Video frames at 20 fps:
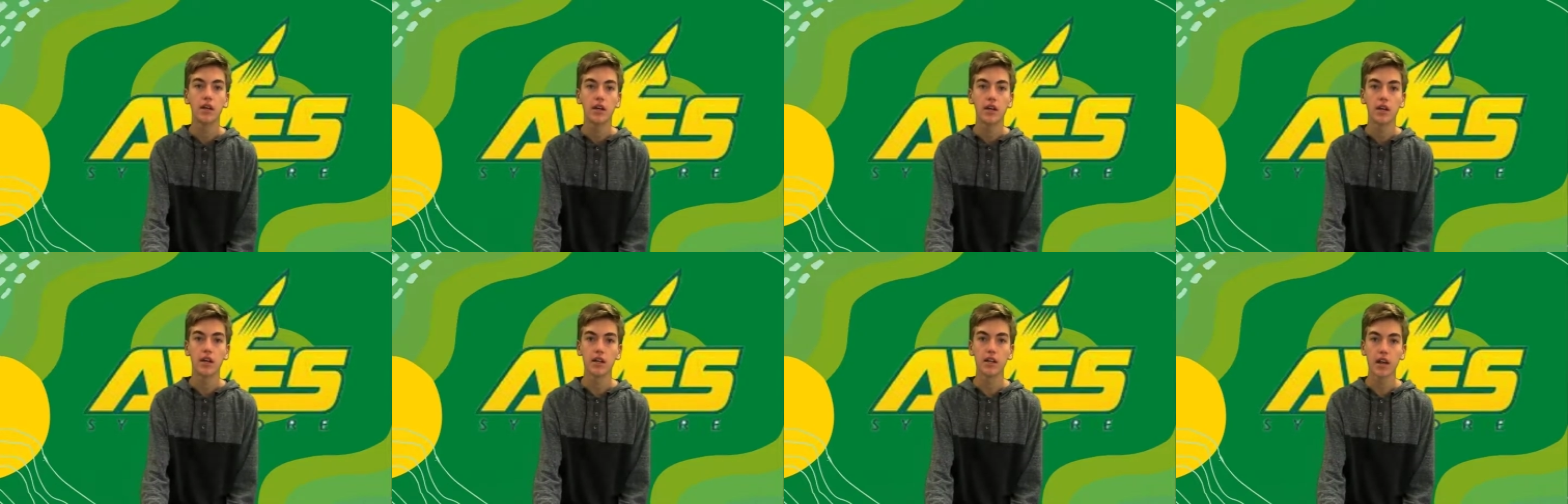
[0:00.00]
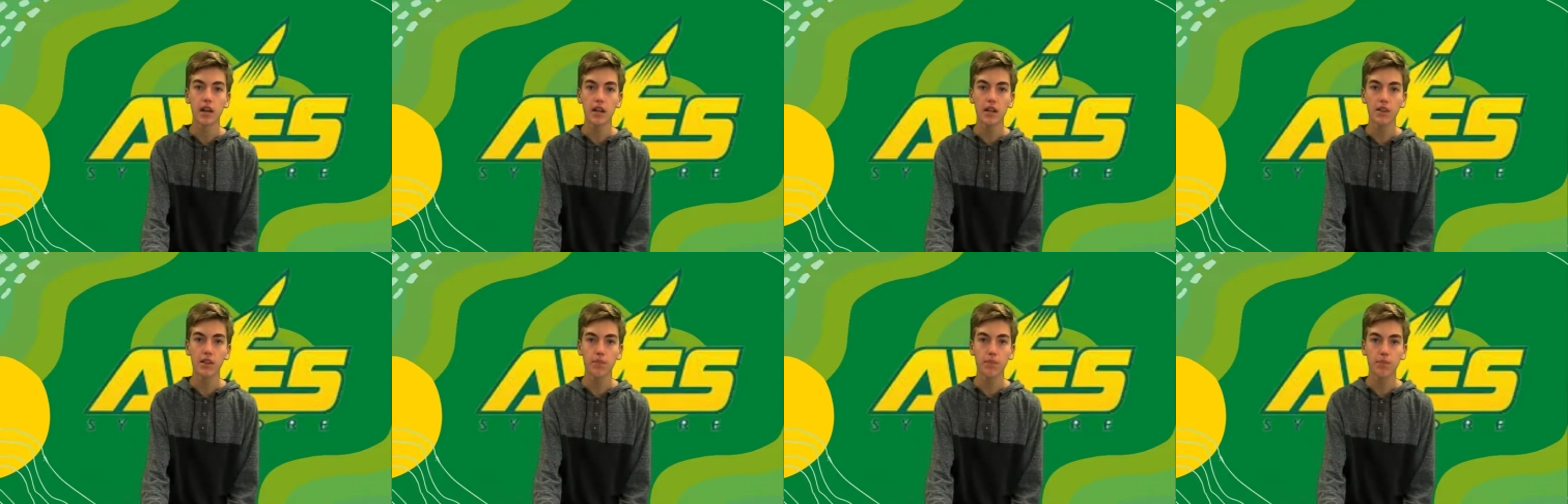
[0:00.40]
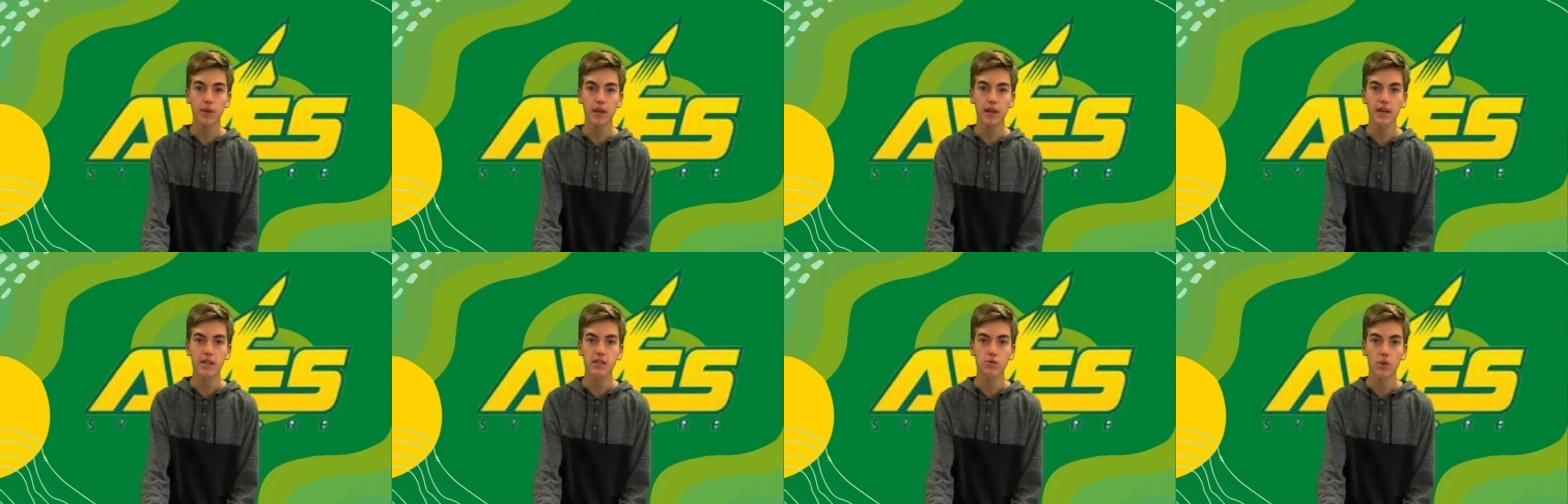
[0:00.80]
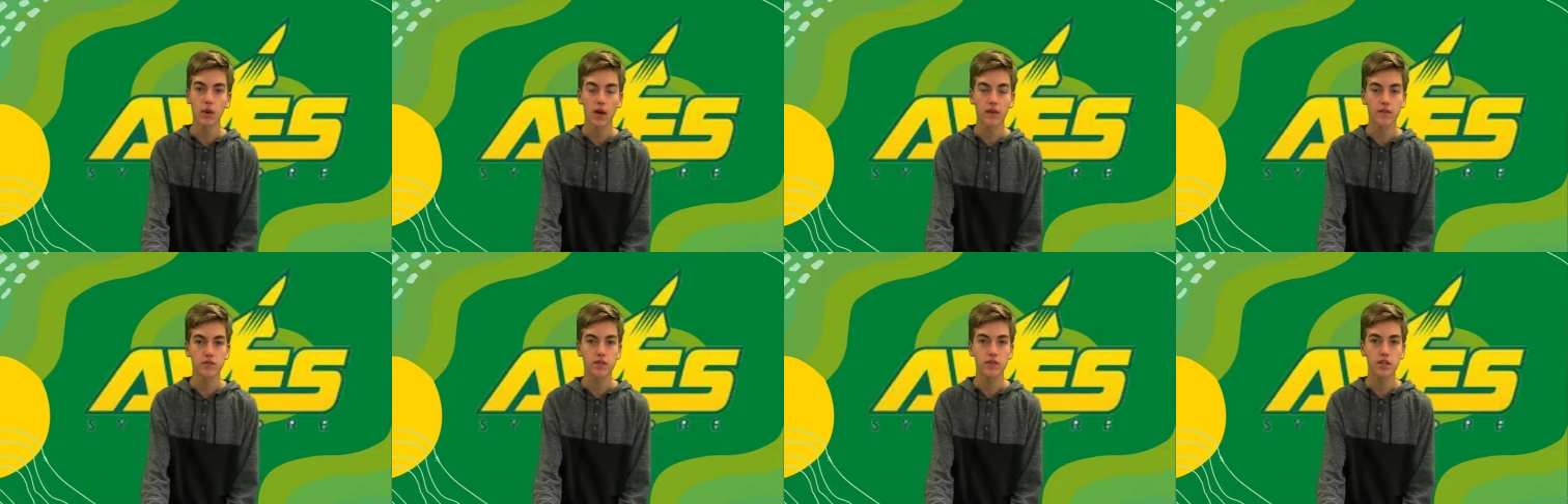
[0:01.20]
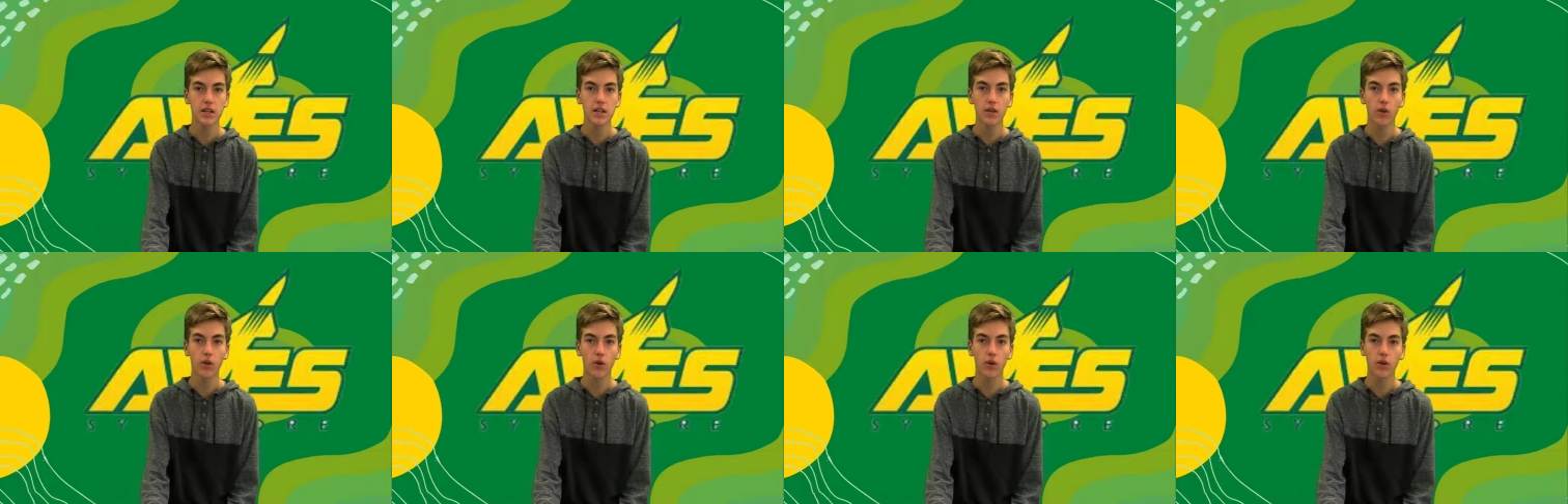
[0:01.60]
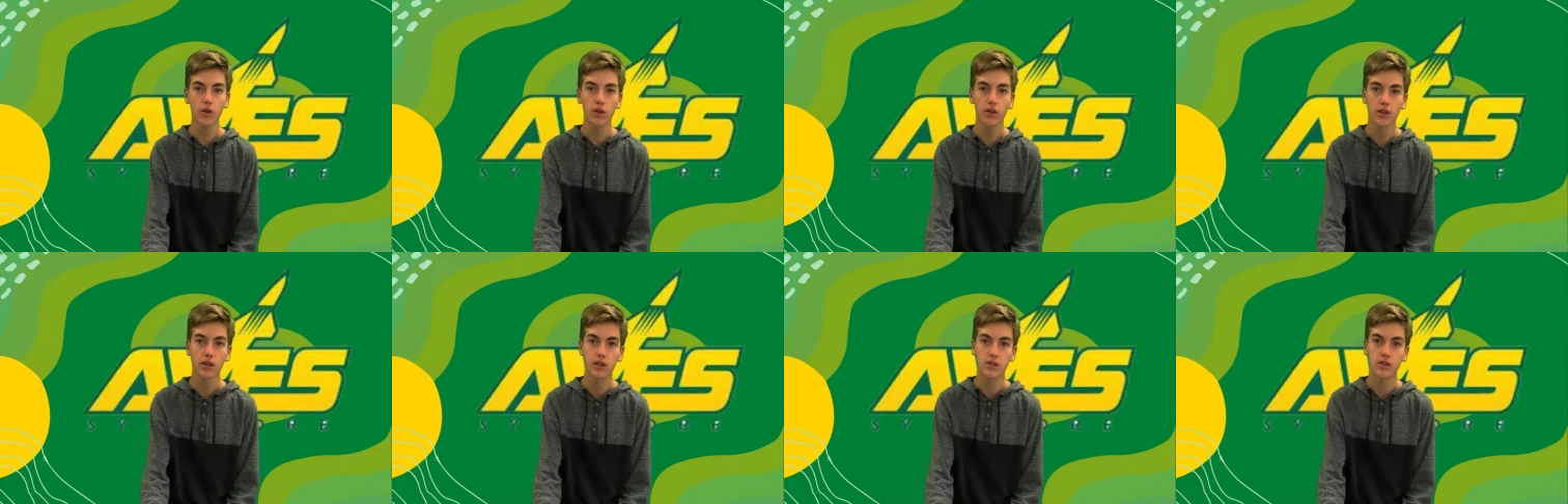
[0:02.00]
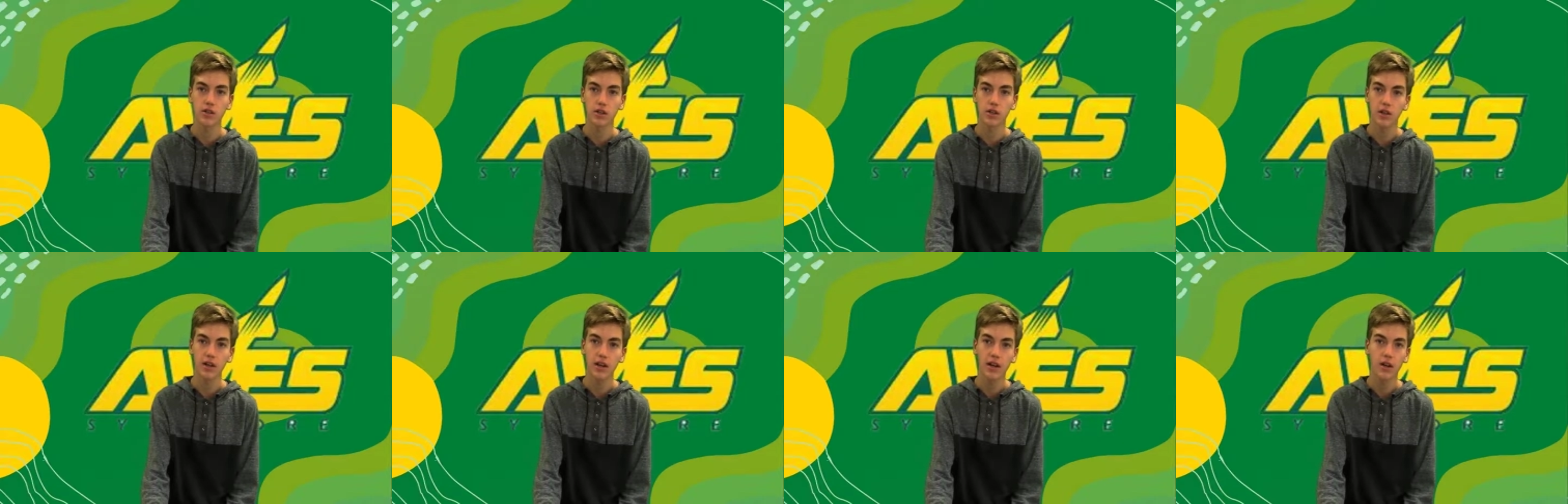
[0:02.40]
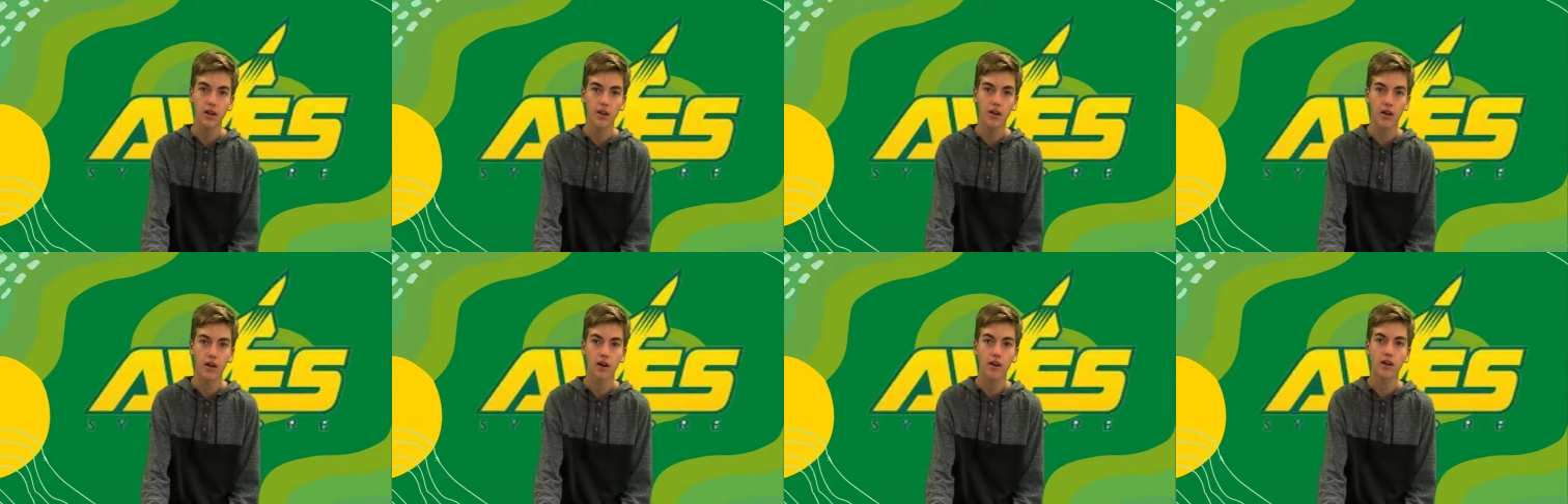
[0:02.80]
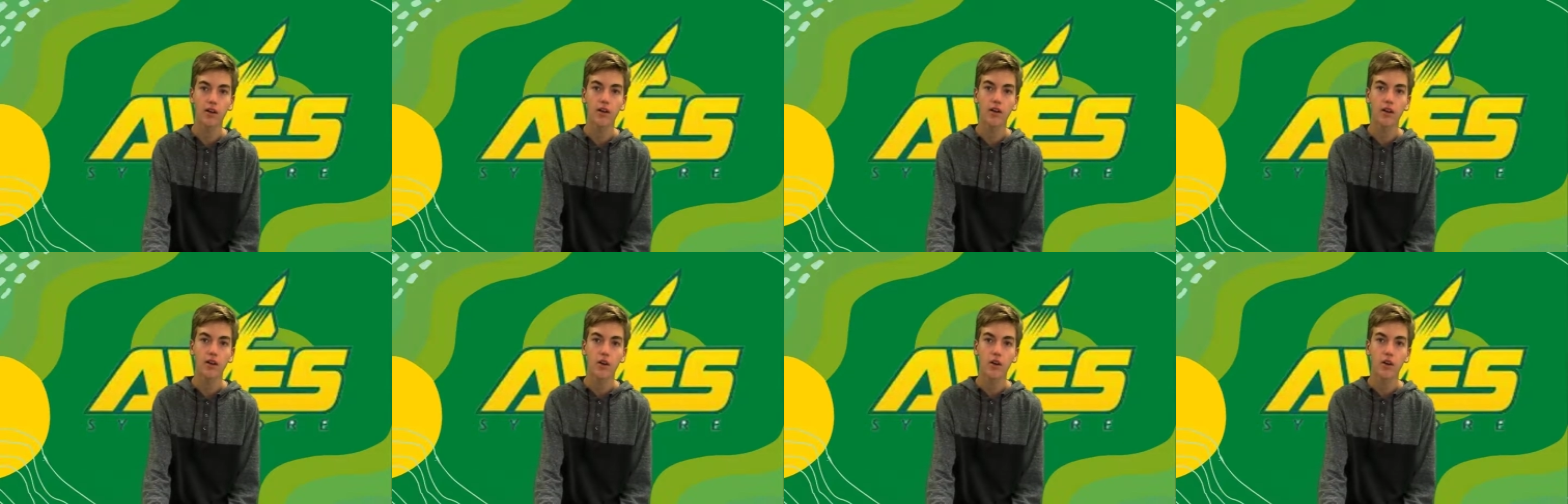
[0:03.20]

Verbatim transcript: In 8th place, we have She Hulk, Attorney at Law,